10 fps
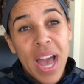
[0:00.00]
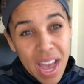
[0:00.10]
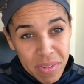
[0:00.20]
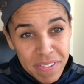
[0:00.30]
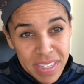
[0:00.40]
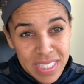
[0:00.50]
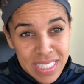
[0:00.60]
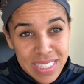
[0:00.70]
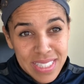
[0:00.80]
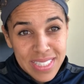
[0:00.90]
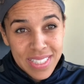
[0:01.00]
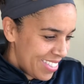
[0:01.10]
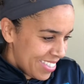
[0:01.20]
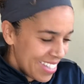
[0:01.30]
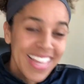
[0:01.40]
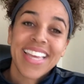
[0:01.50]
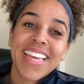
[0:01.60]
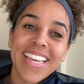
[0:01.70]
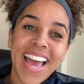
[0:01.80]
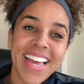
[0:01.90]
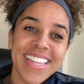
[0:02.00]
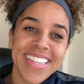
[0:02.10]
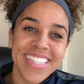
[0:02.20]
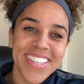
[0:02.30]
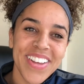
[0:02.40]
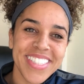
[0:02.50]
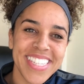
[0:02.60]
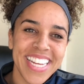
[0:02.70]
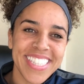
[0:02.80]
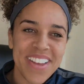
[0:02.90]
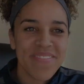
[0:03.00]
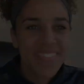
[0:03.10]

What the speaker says: how do I fix this? Okay, that's all. See you next time.